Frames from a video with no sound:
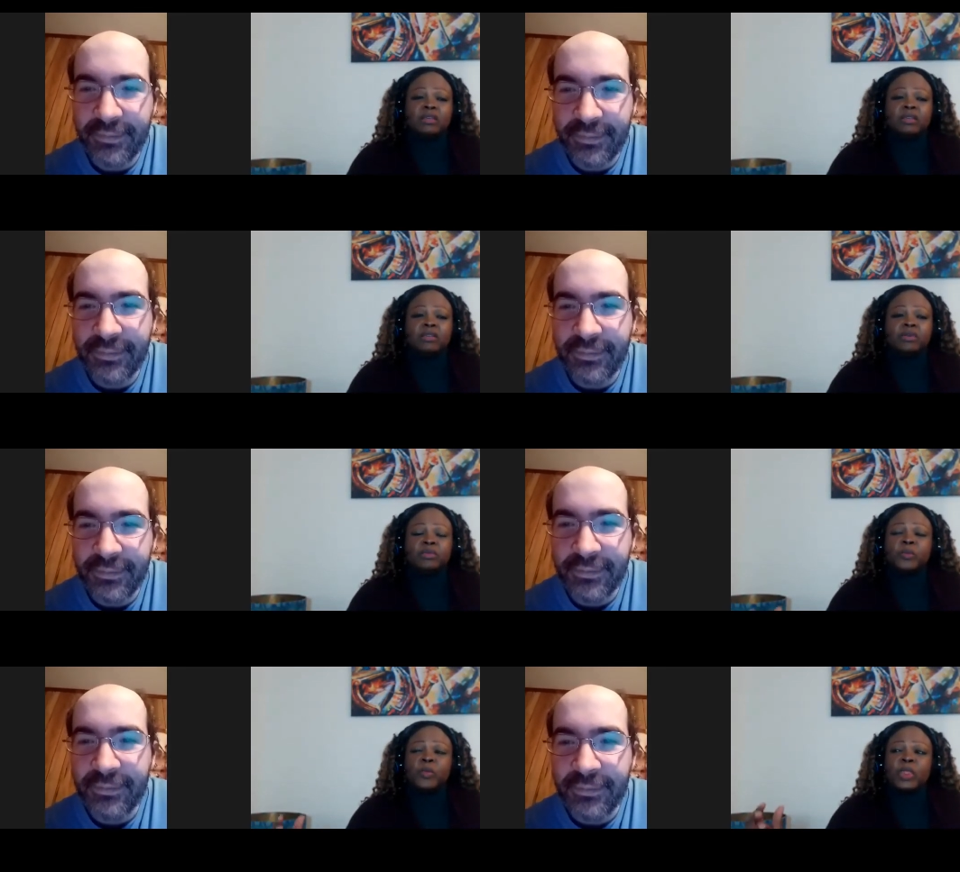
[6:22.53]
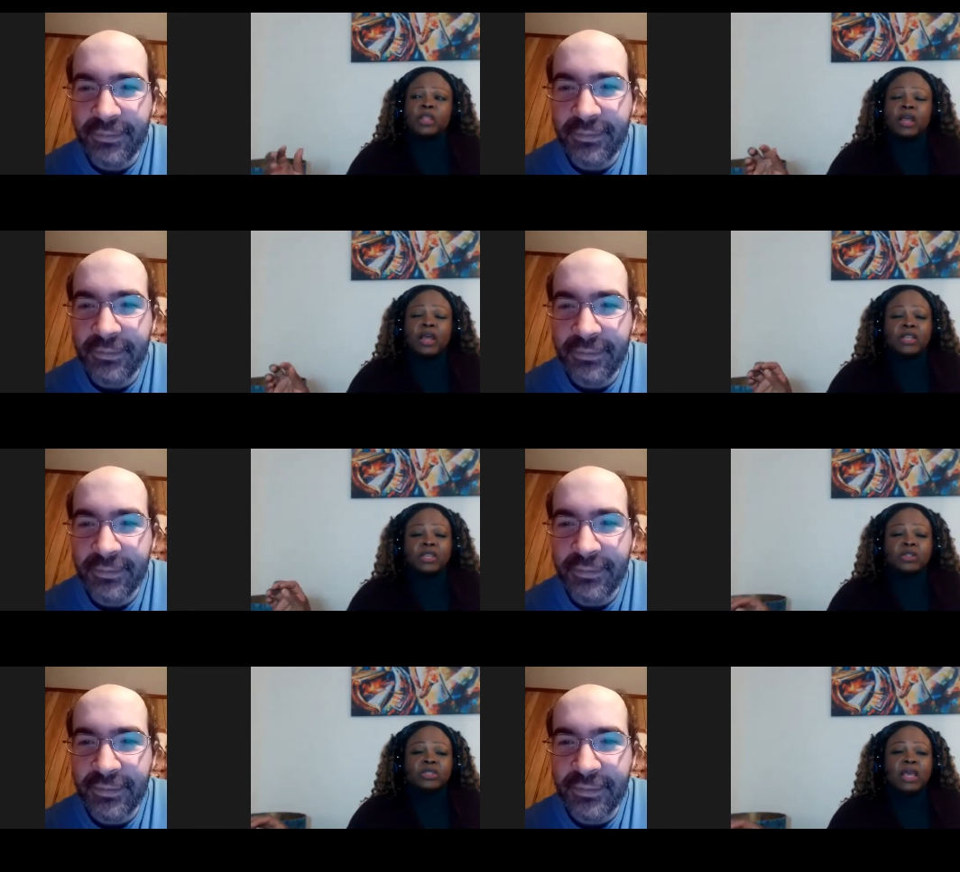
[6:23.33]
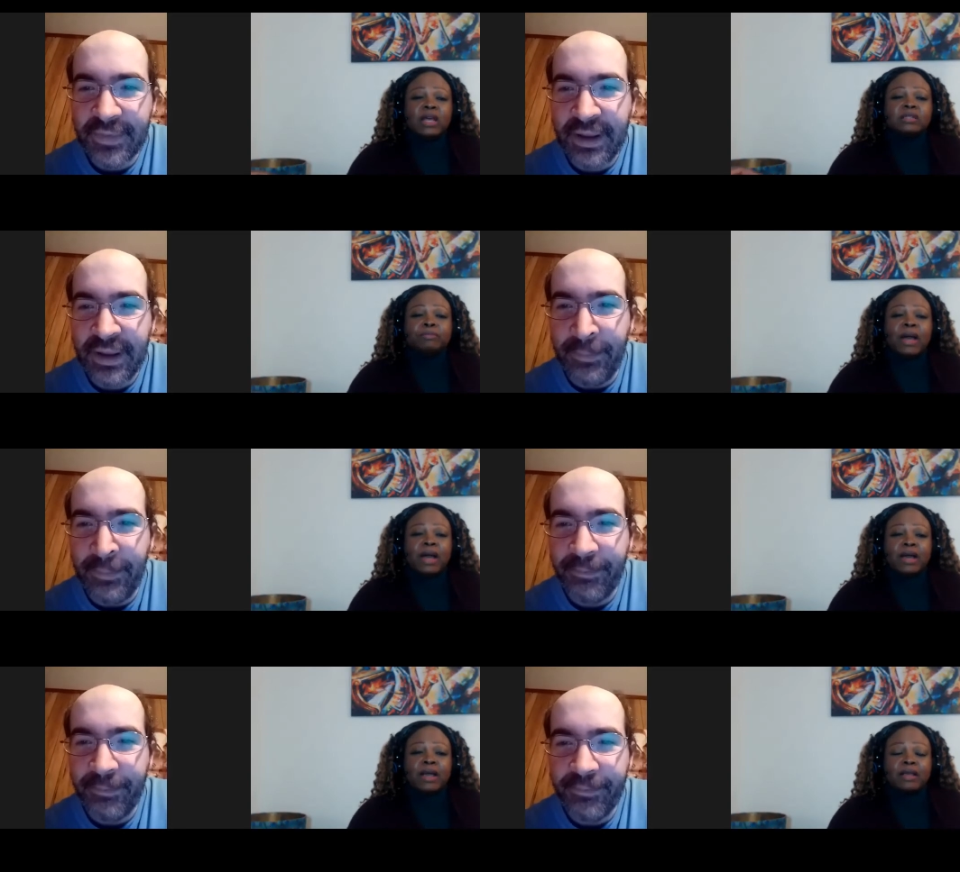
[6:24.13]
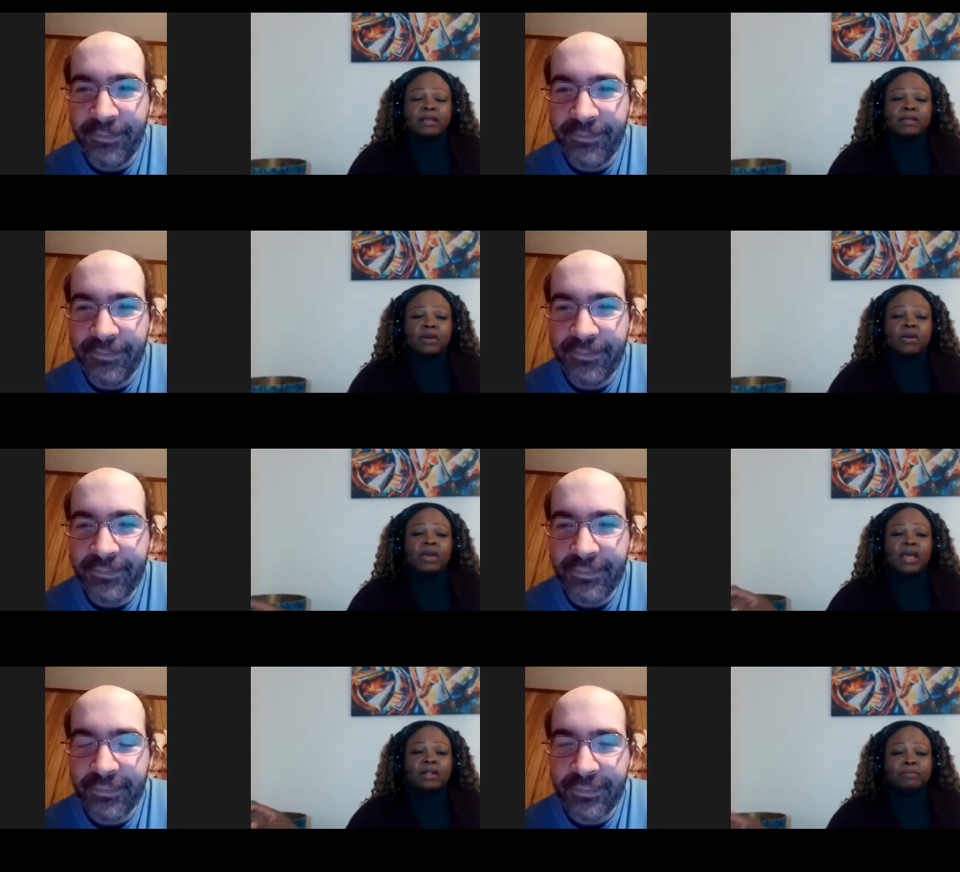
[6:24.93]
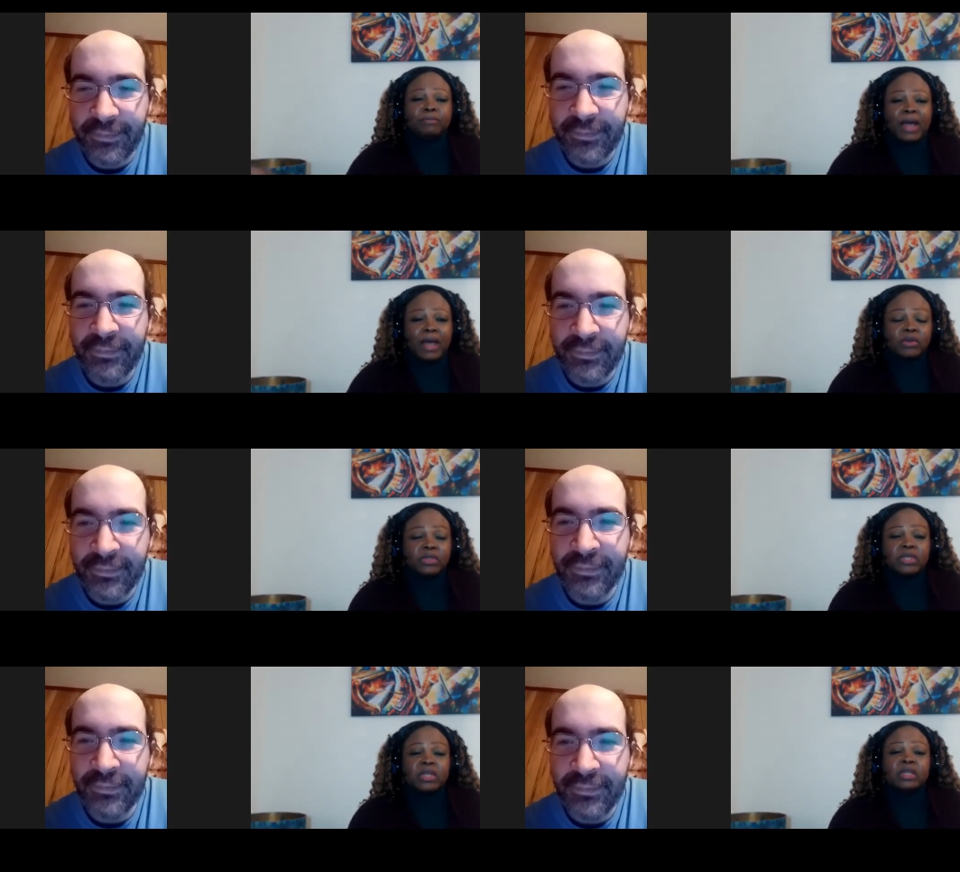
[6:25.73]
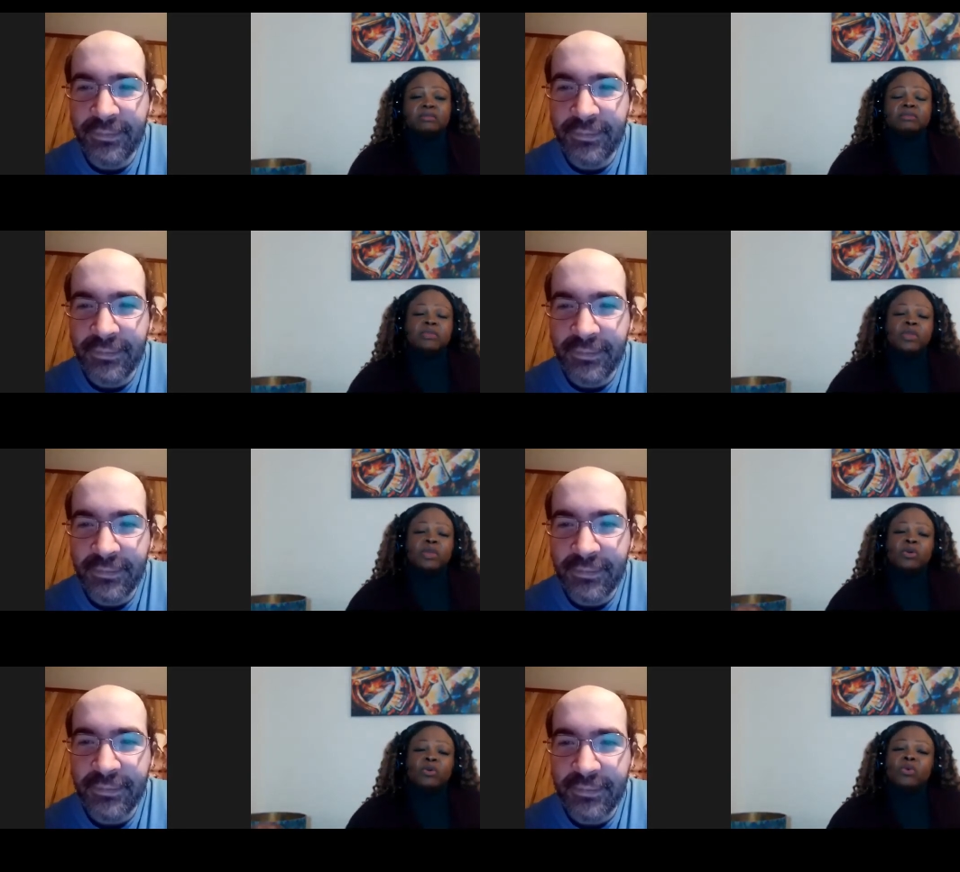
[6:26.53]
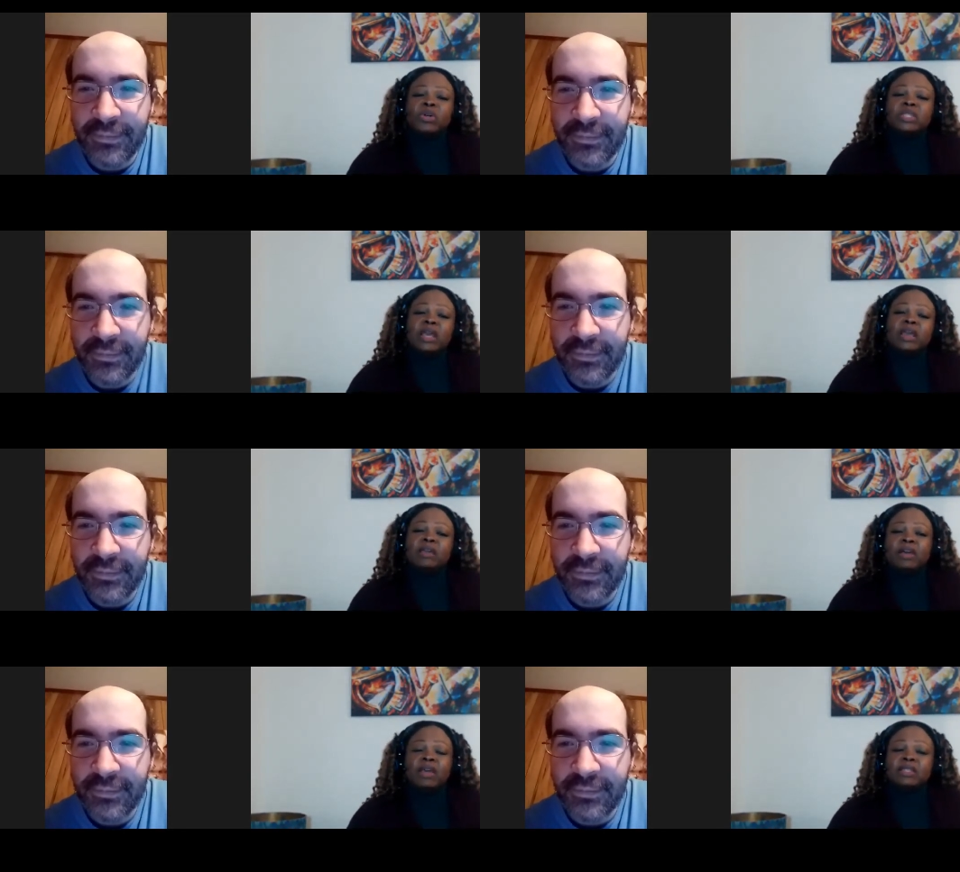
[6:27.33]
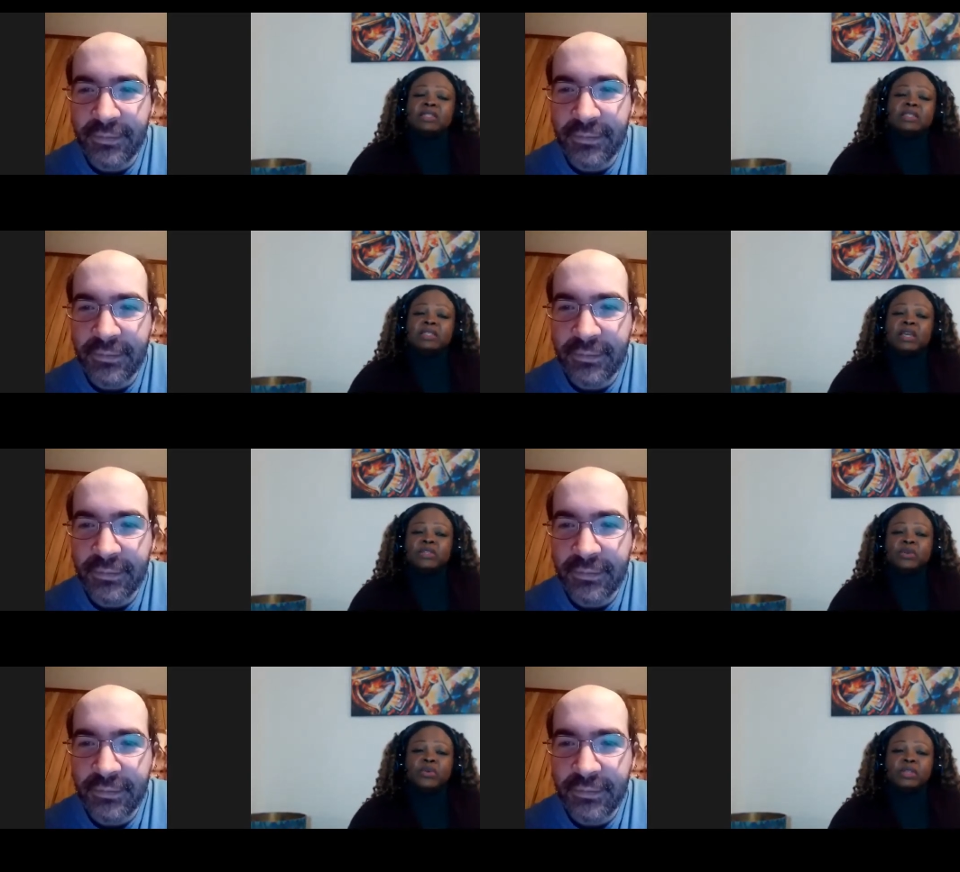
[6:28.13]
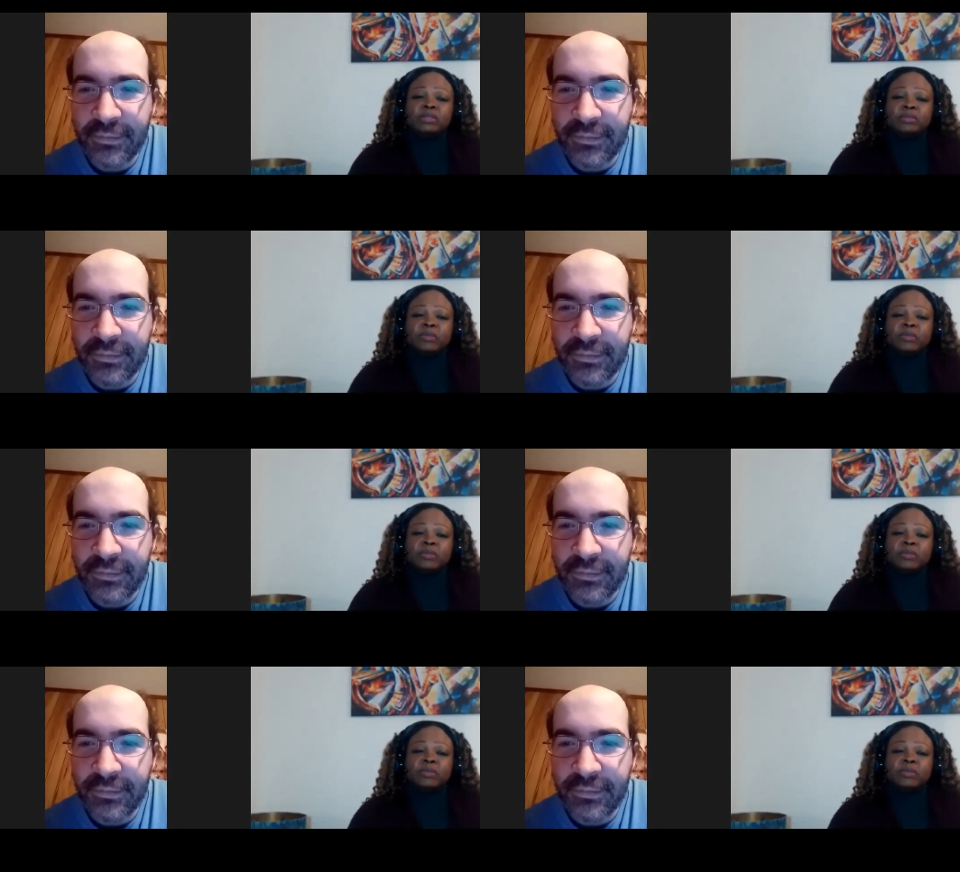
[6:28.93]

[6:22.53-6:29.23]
Speaker 1: you know, and not held back or held bound in whatever it is they're doing.